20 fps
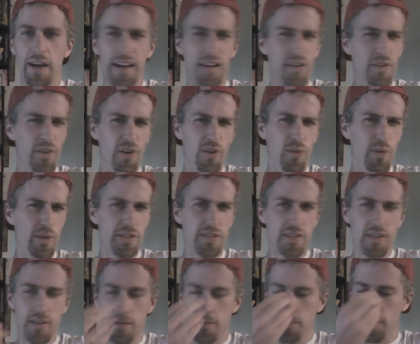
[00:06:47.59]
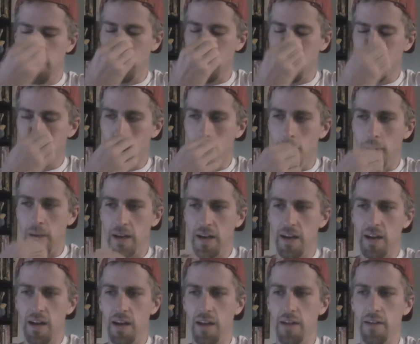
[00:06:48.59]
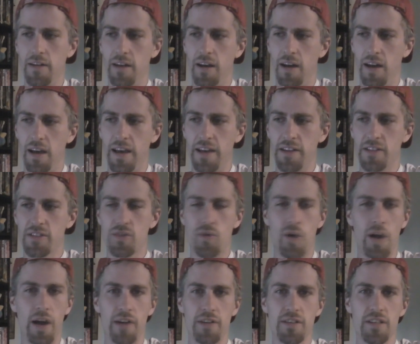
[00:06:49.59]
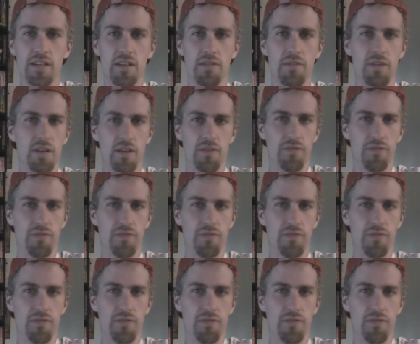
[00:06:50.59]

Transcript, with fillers: I don't know what's going to be remaining on Esquire TV,